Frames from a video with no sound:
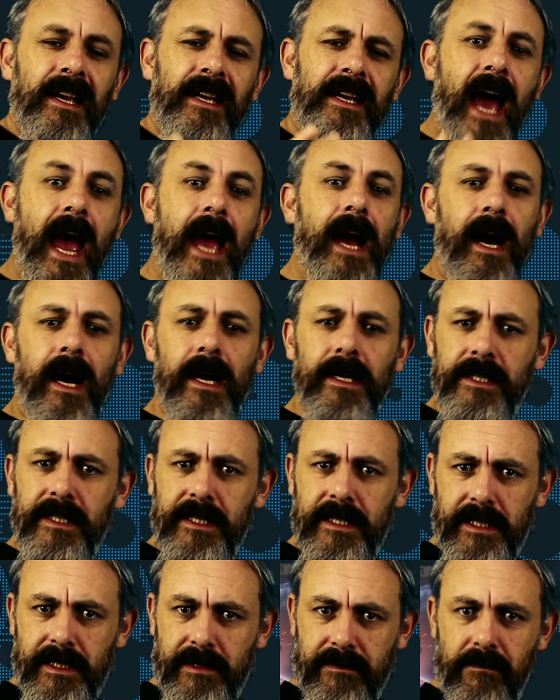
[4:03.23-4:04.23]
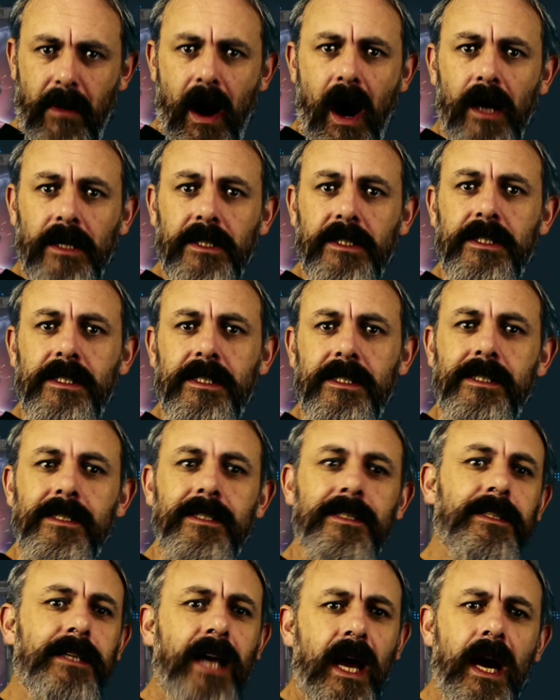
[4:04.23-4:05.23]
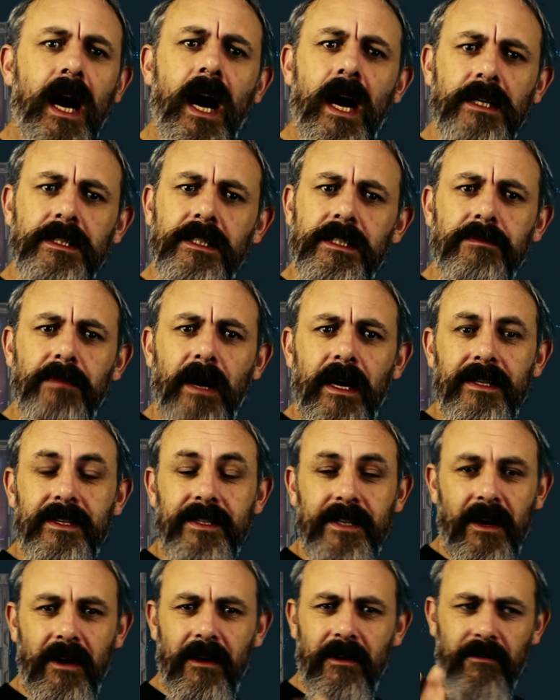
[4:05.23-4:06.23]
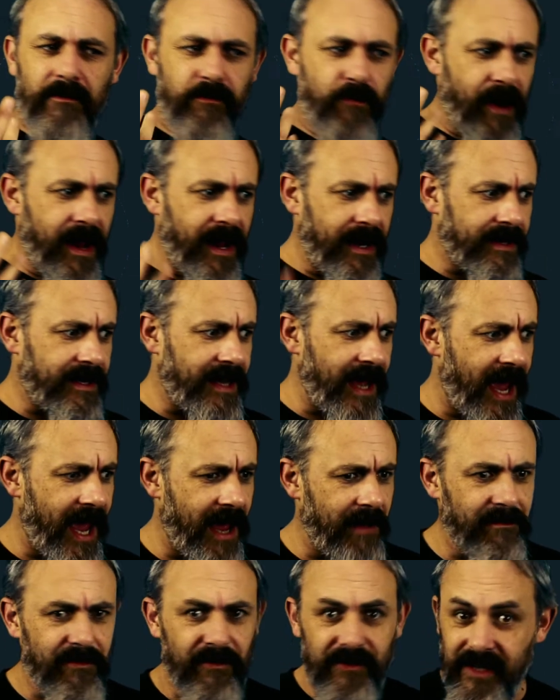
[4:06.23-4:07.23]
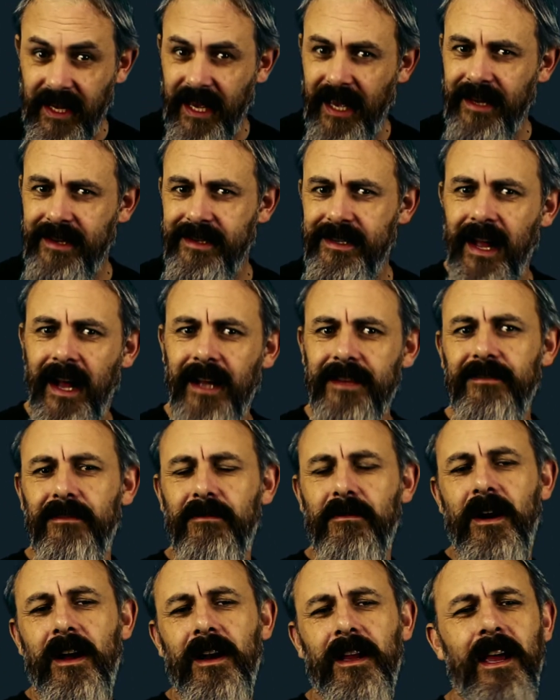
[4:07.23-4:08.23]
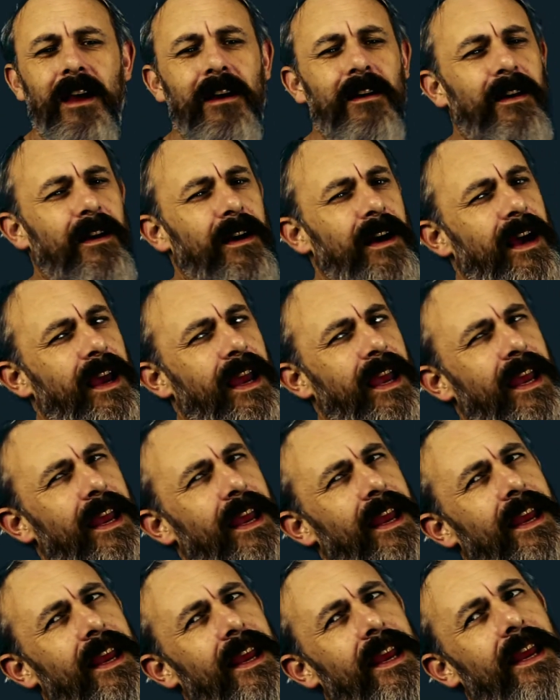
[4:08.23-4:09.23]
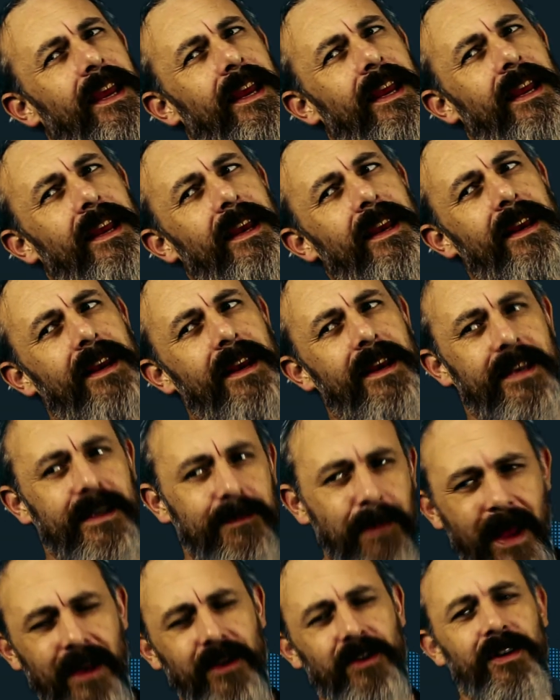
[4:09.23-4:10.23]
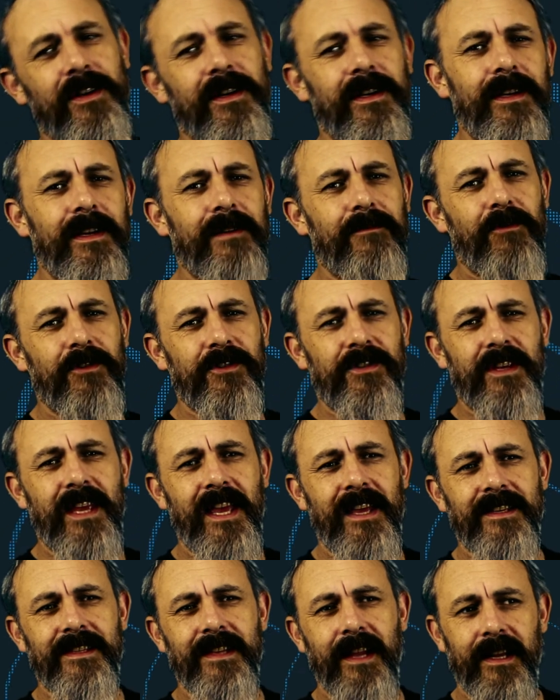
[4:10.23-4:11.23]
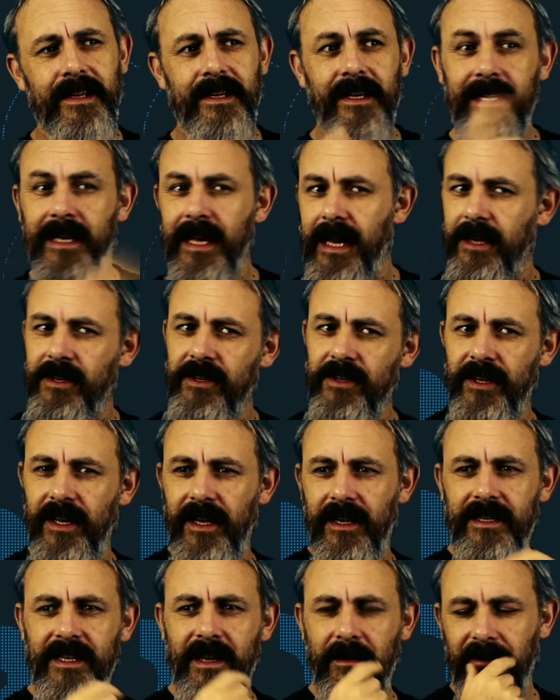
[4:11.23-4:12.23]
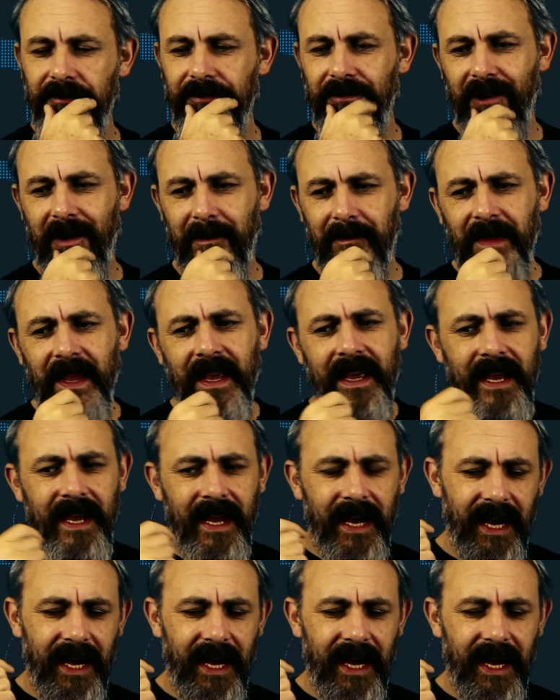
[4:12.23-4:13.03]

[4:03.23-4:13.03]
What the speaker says: Chaos Moss. So, weird game. It was a Kickstarter a while ago. A expansion was kickstarted last year. It's coming for it.